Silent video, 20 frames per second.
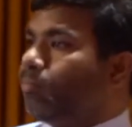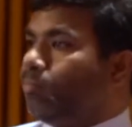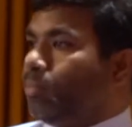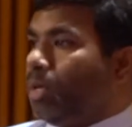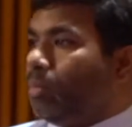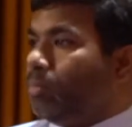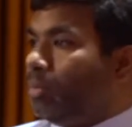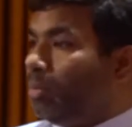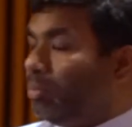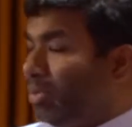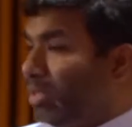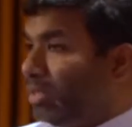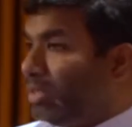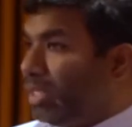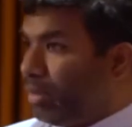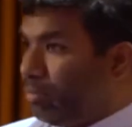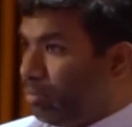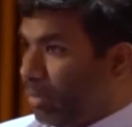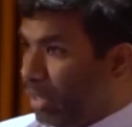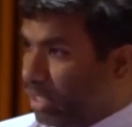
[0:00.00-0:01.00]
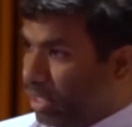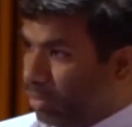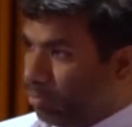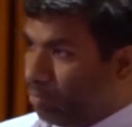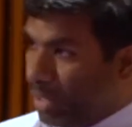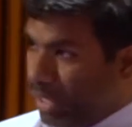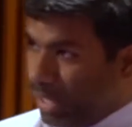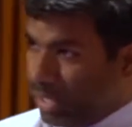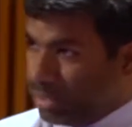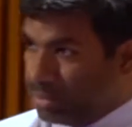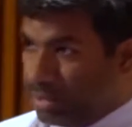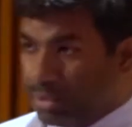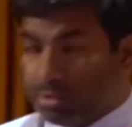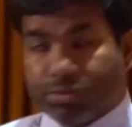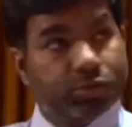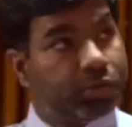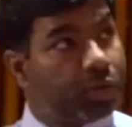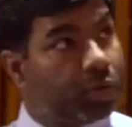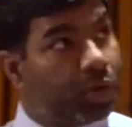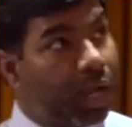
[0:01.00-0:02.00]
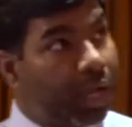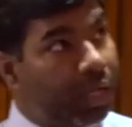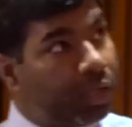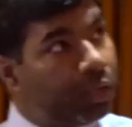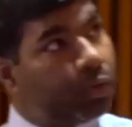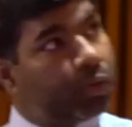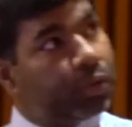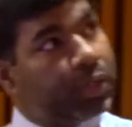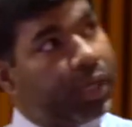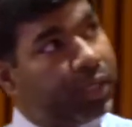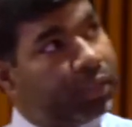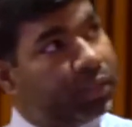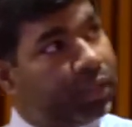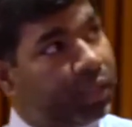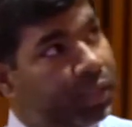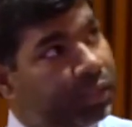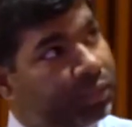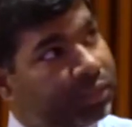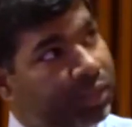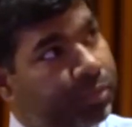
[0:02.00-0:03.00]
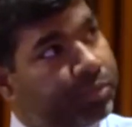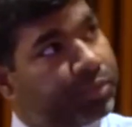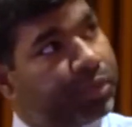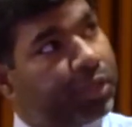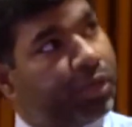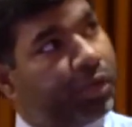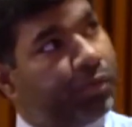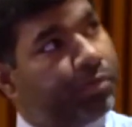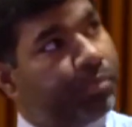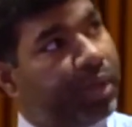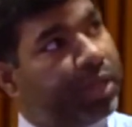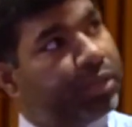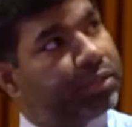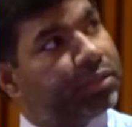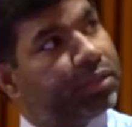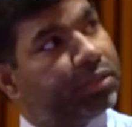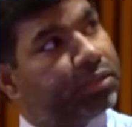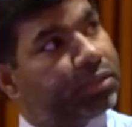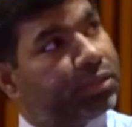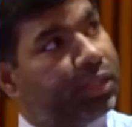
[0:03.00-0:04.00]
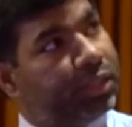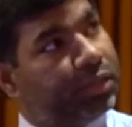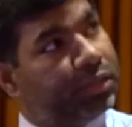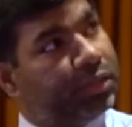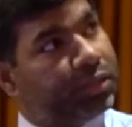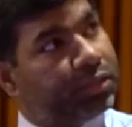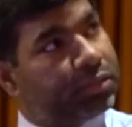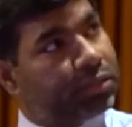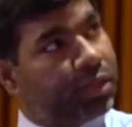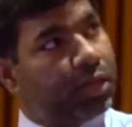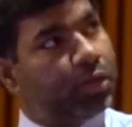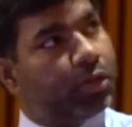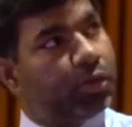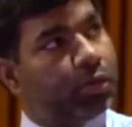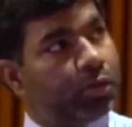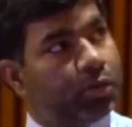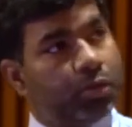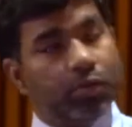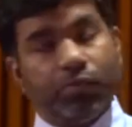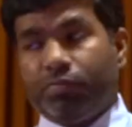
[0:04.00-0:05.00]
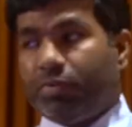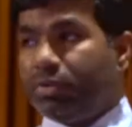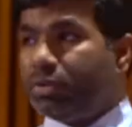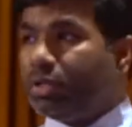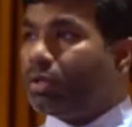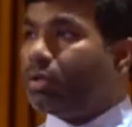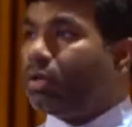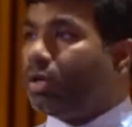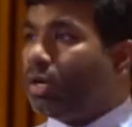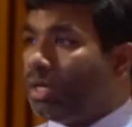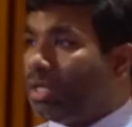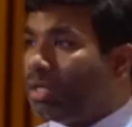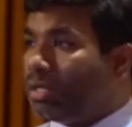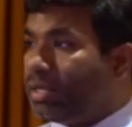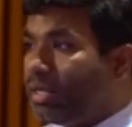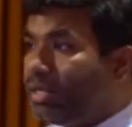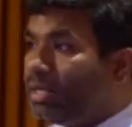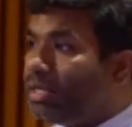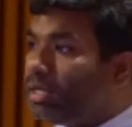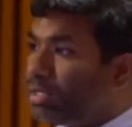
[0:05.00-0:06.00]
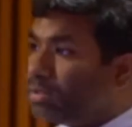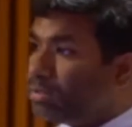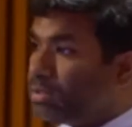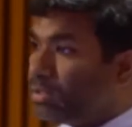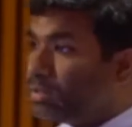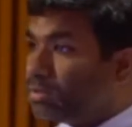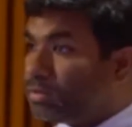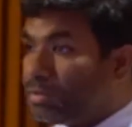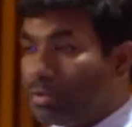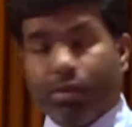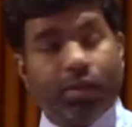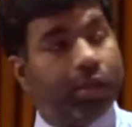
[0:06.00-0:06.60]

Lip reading: Probably that might have biased it. So I looked at the subset of patients in this control group with the chronic kidney disease,